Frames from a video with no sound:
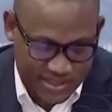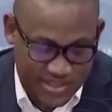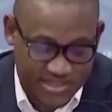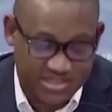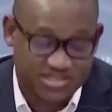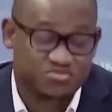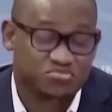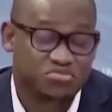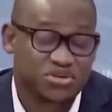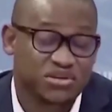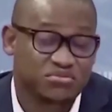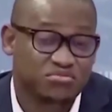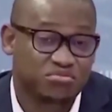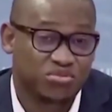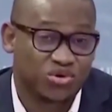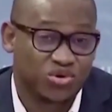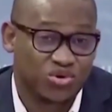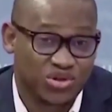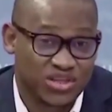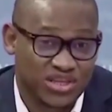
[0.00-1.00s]
It has been
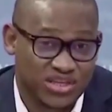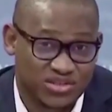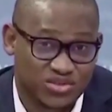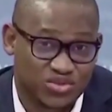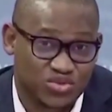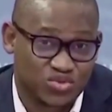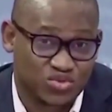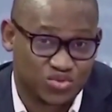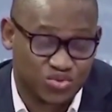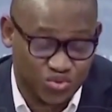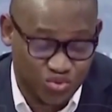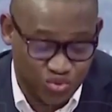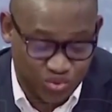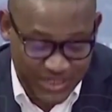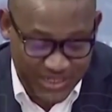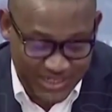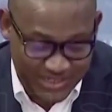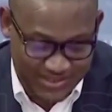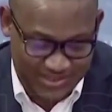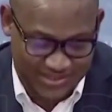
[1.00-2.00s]
more than two
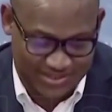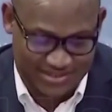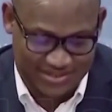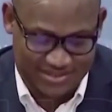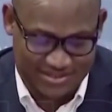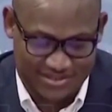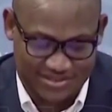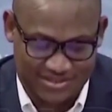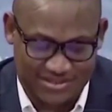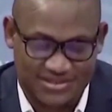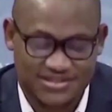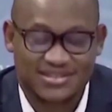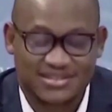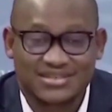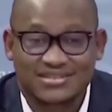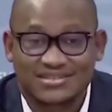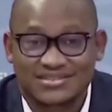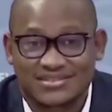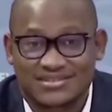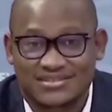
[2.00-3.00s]
weeks
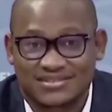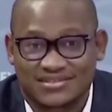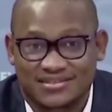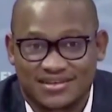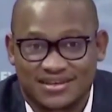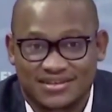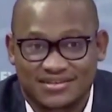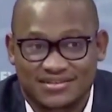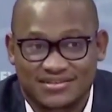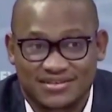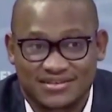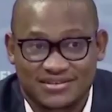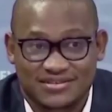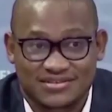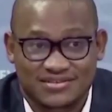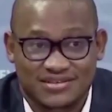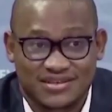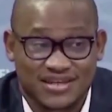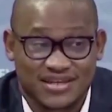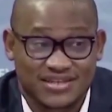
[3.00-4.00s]
since
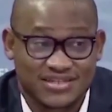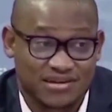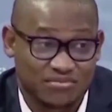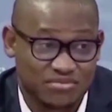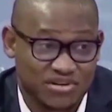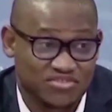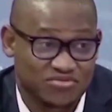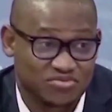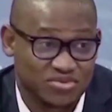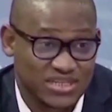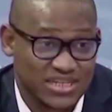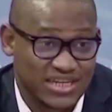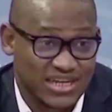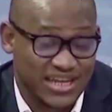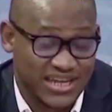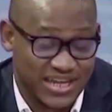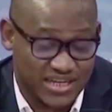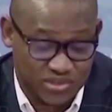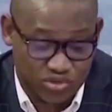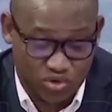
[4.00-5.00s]
since a W F
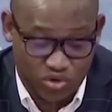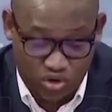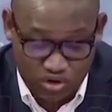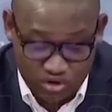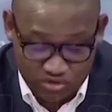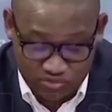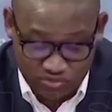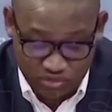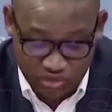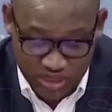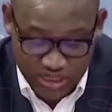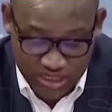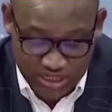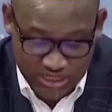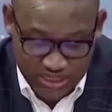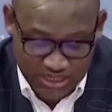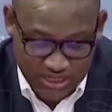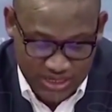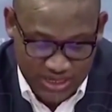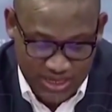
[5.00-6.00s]
P-led convoy
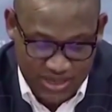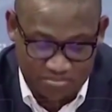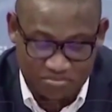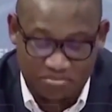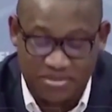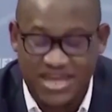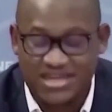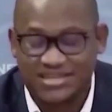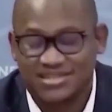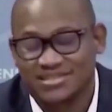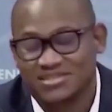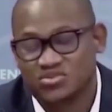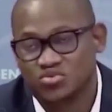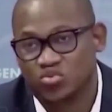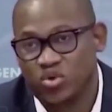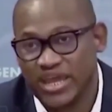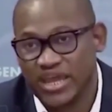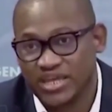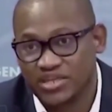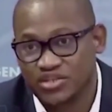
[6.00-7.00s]
made
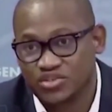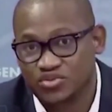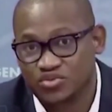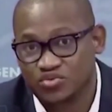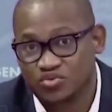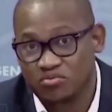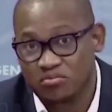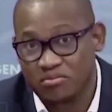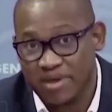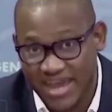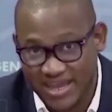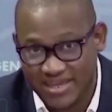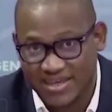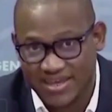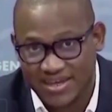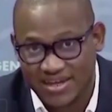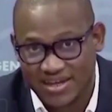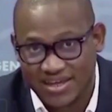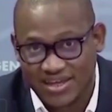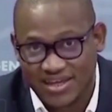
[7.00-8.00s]
its way to
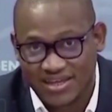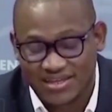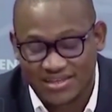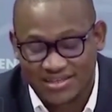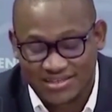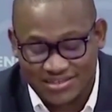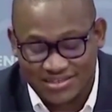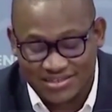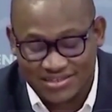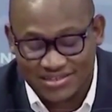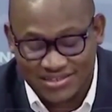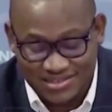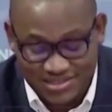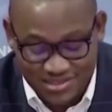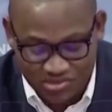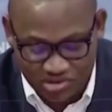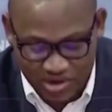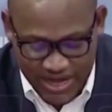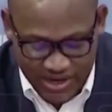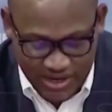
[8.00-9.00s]
Mekelle in
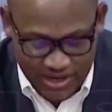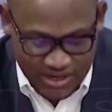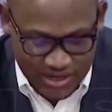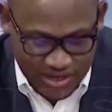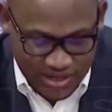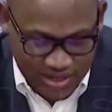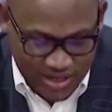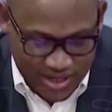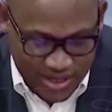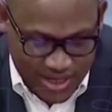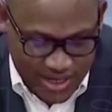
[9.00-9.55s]
Tigray.